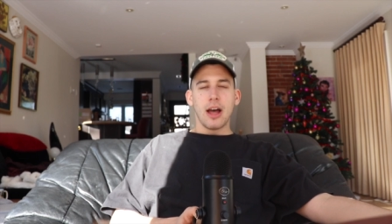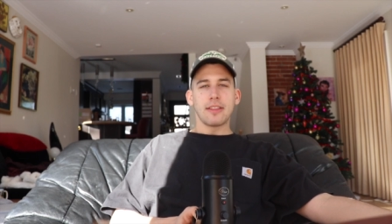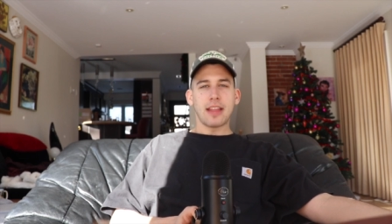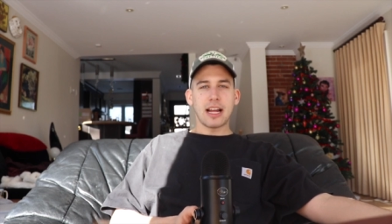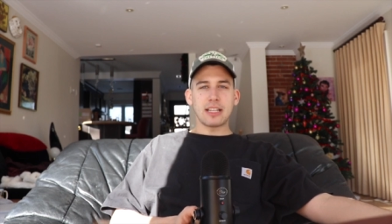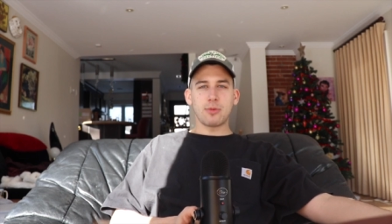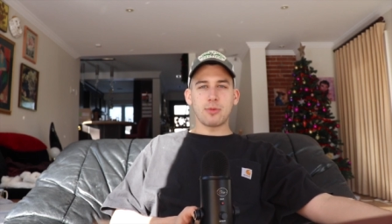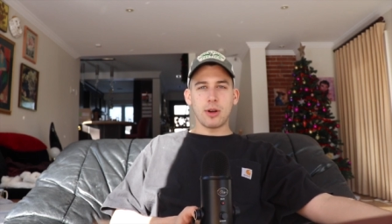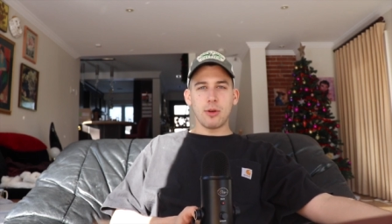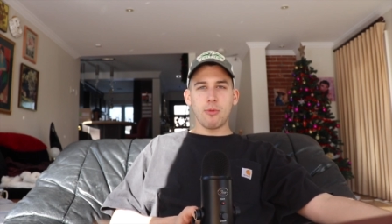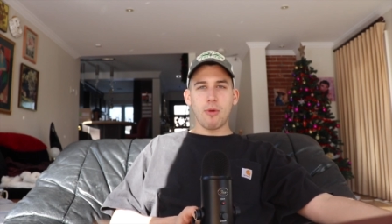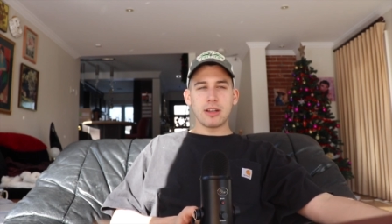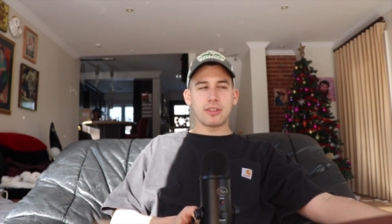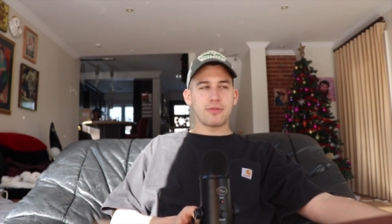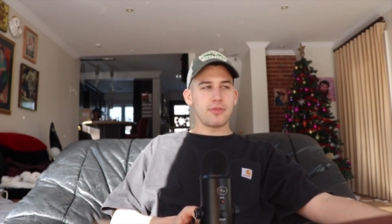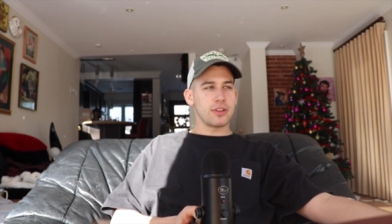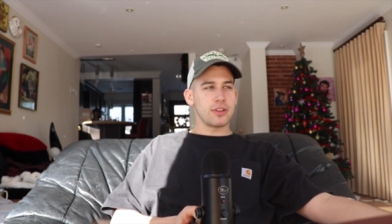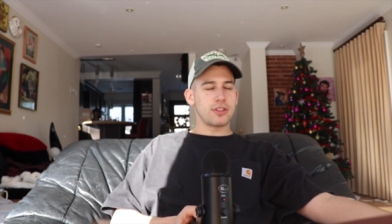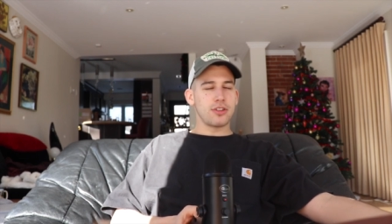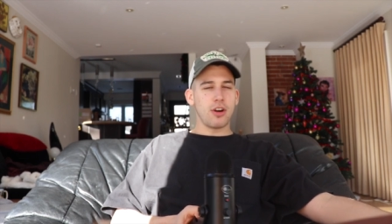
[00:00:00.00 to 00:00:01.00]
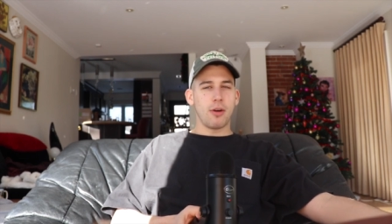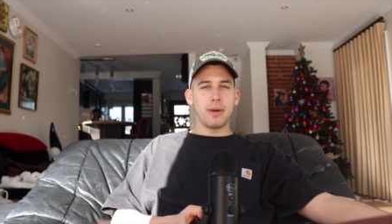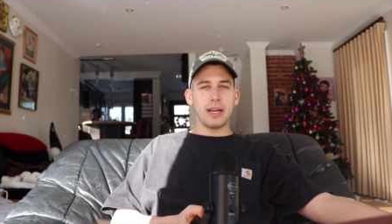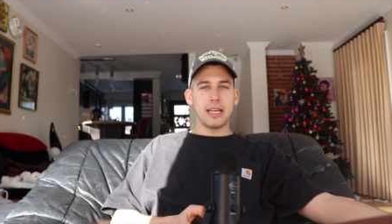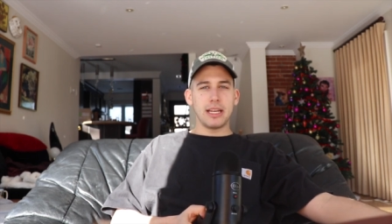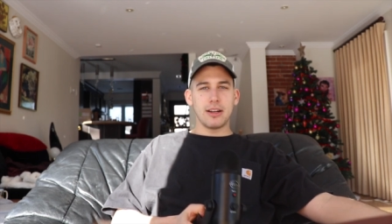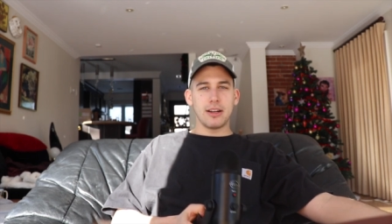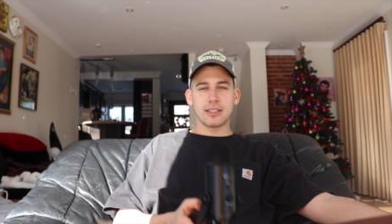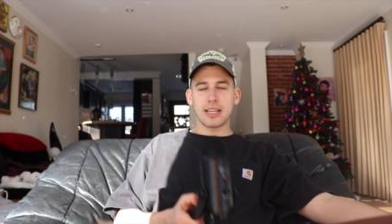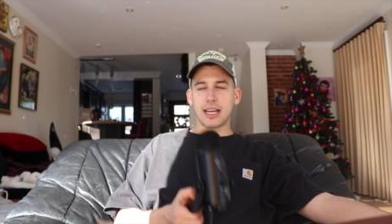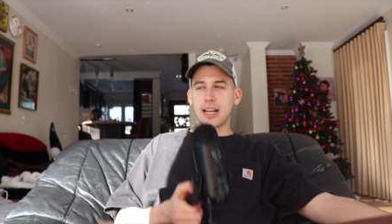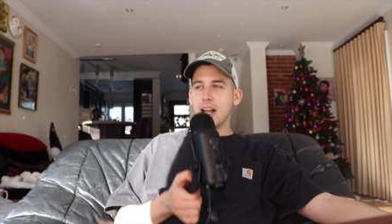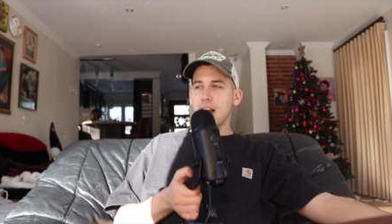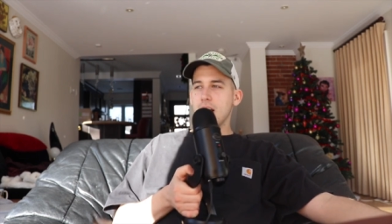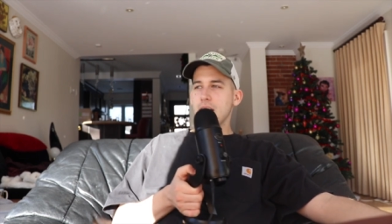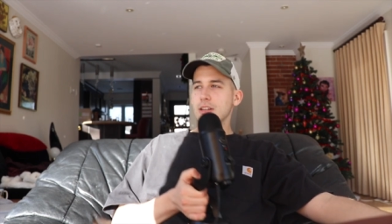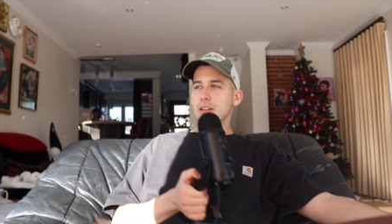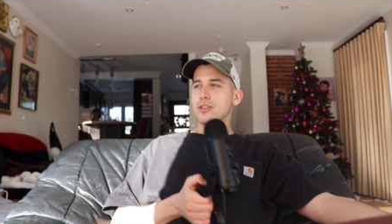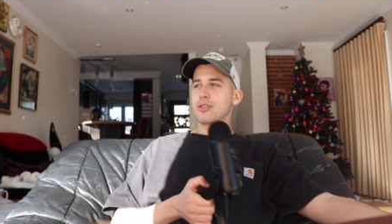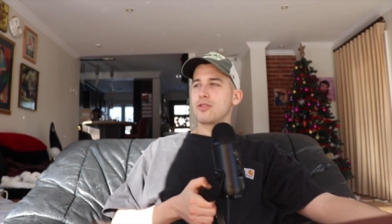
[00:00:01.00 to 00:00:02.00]
That's what it was for so many years. Like
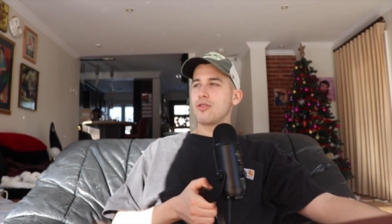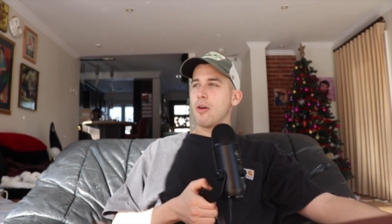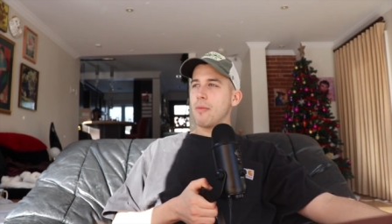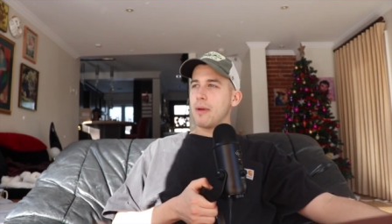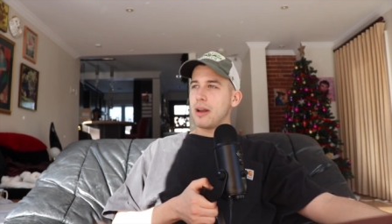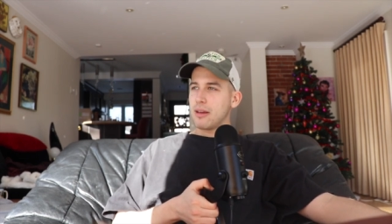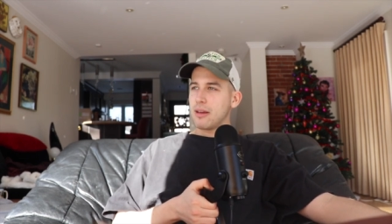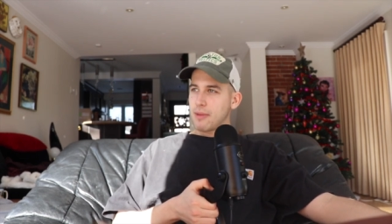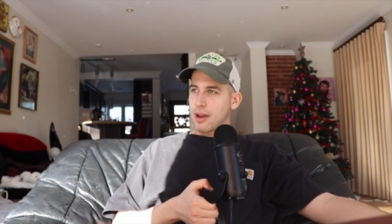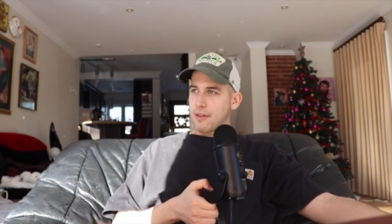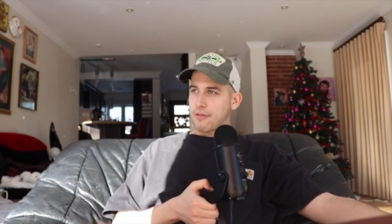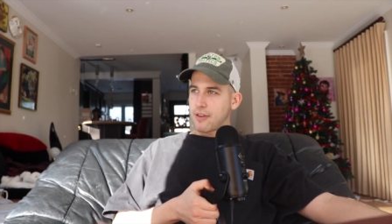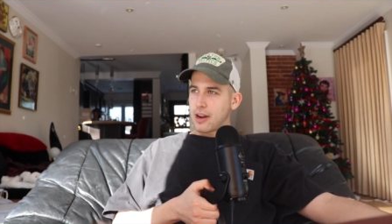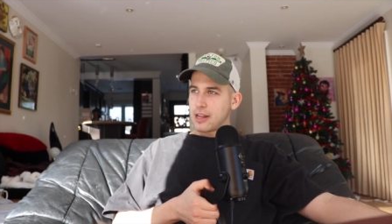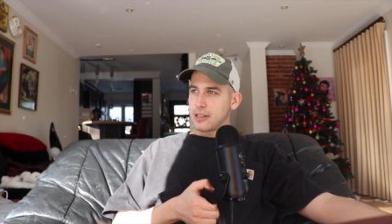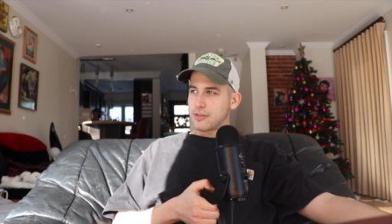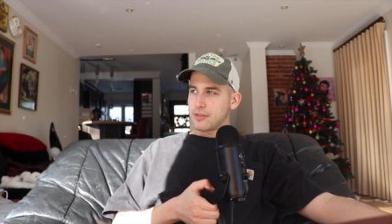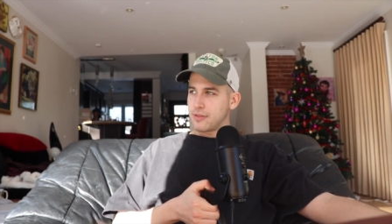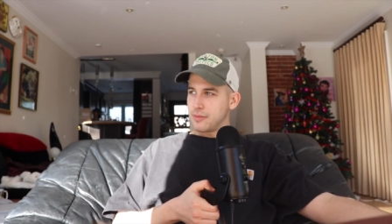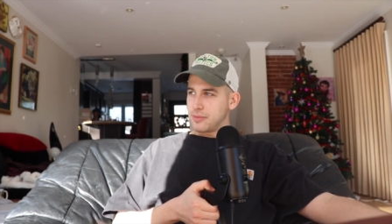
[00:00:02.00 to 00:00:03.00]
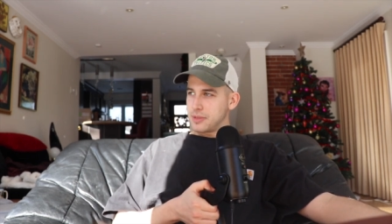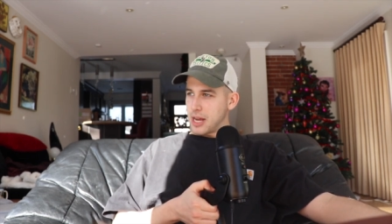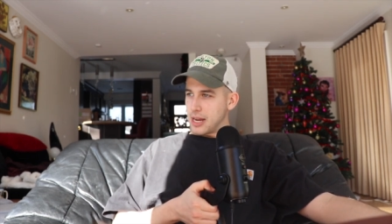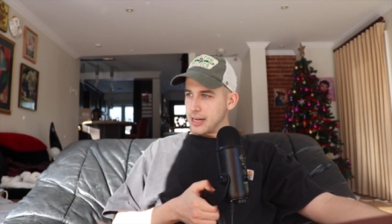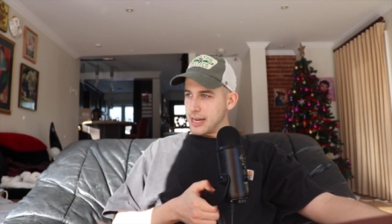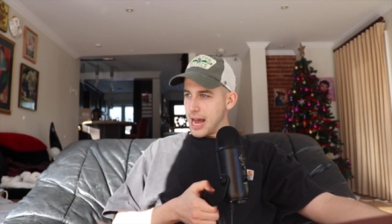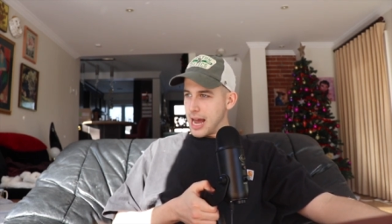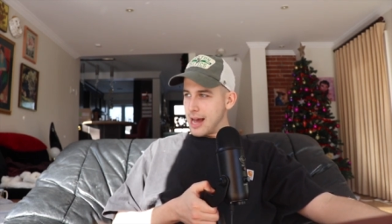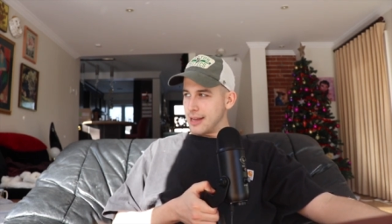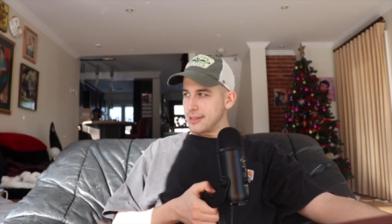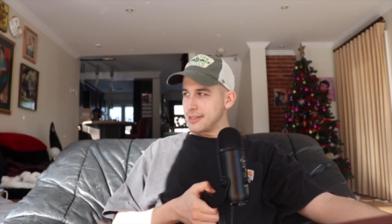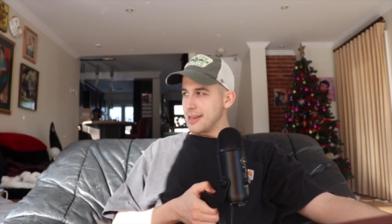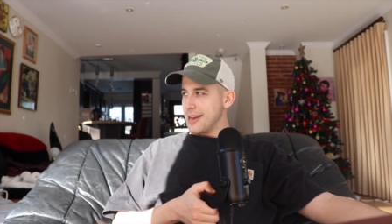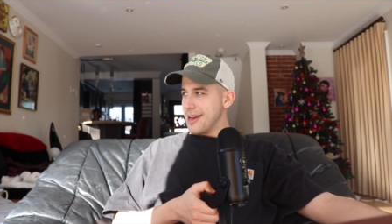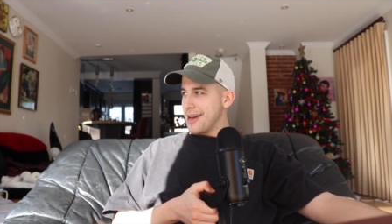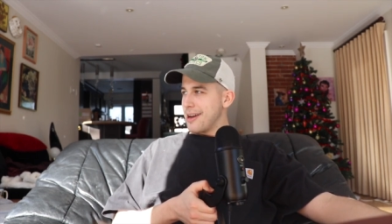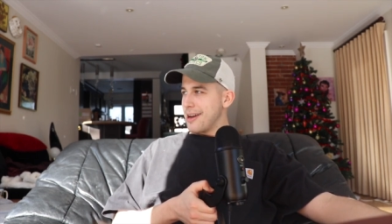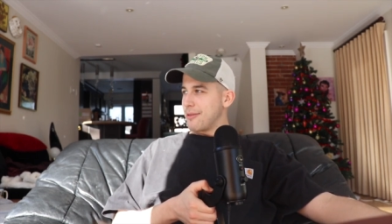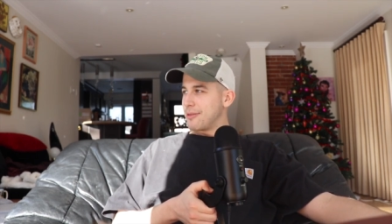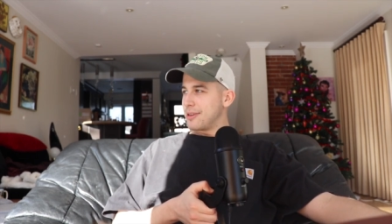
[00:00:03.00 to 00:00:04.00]
so many of my friends from Dundas
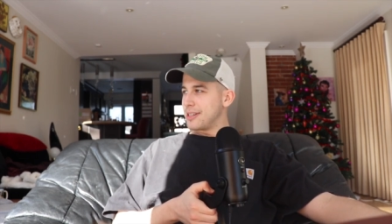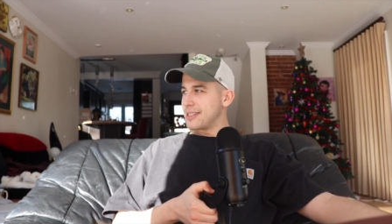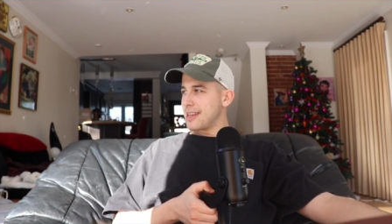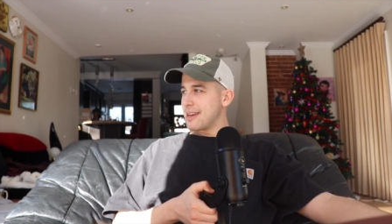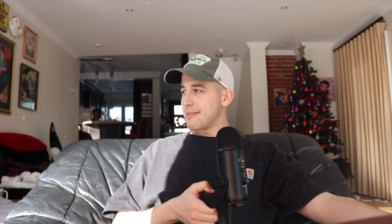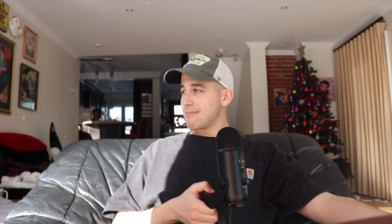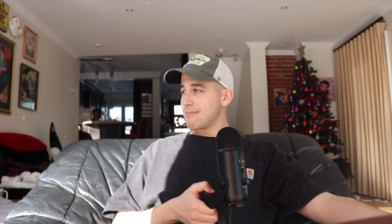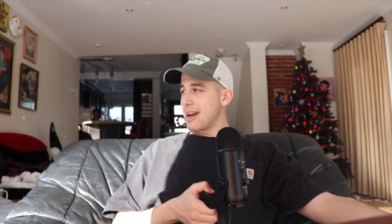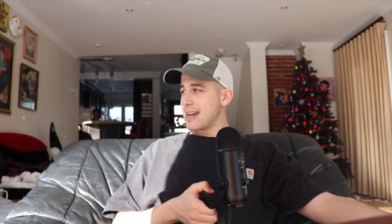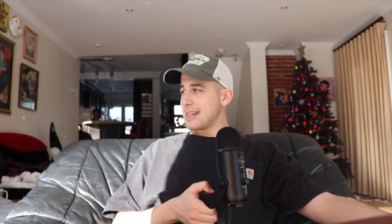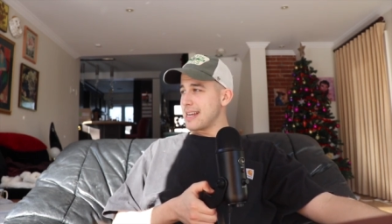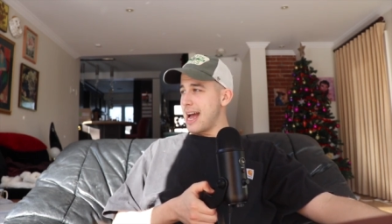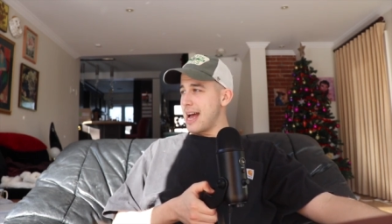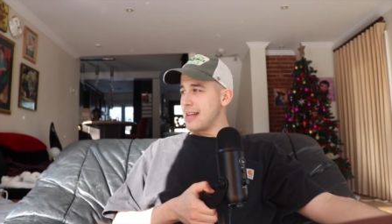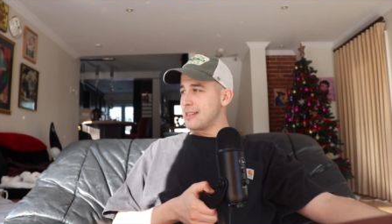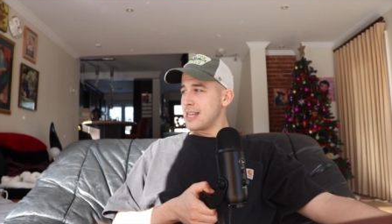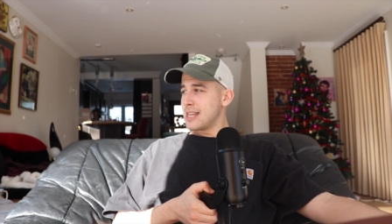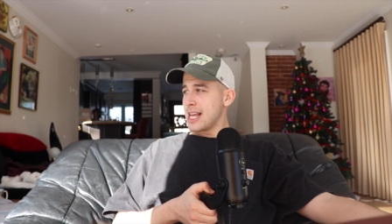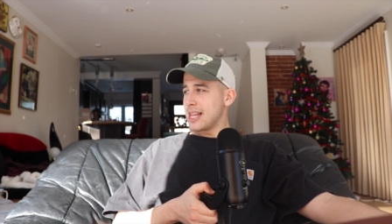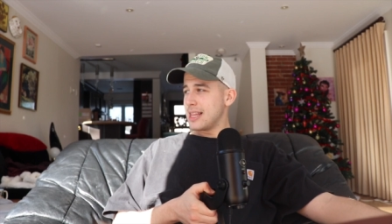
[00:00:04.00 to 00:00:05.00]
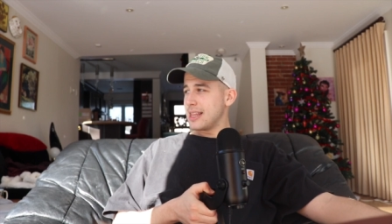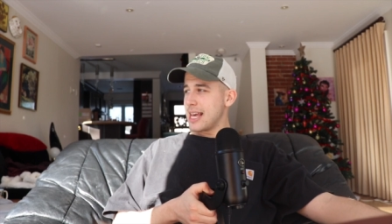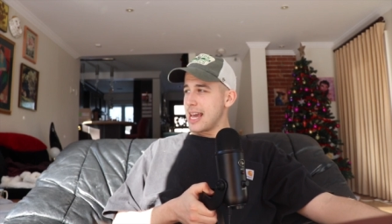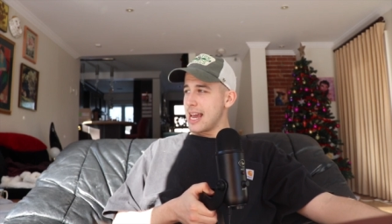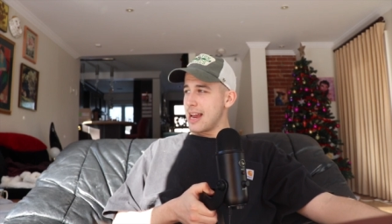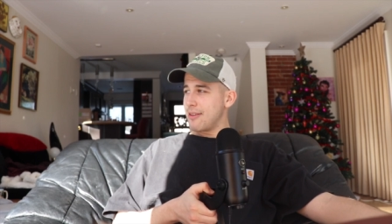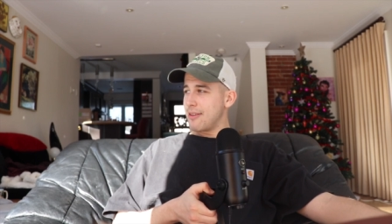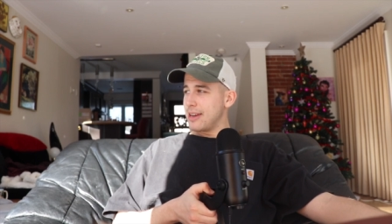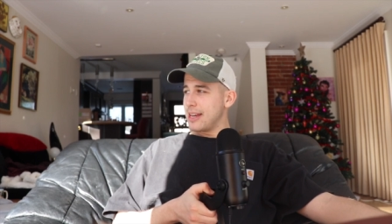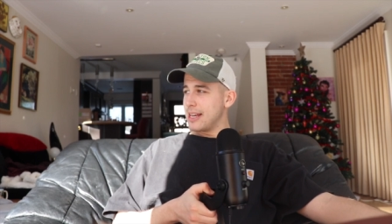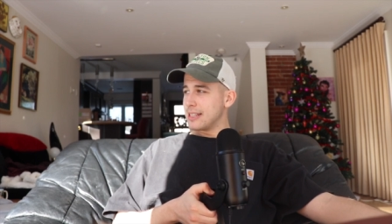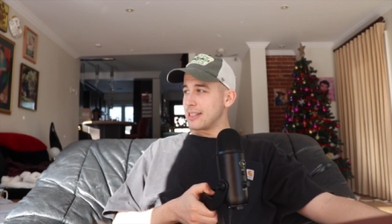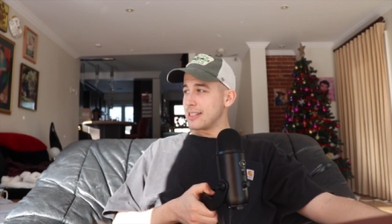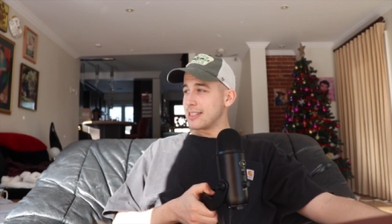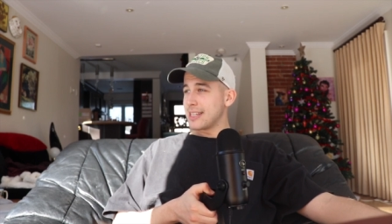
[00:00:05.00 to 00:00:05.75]
we're just like, my dad's hilarious.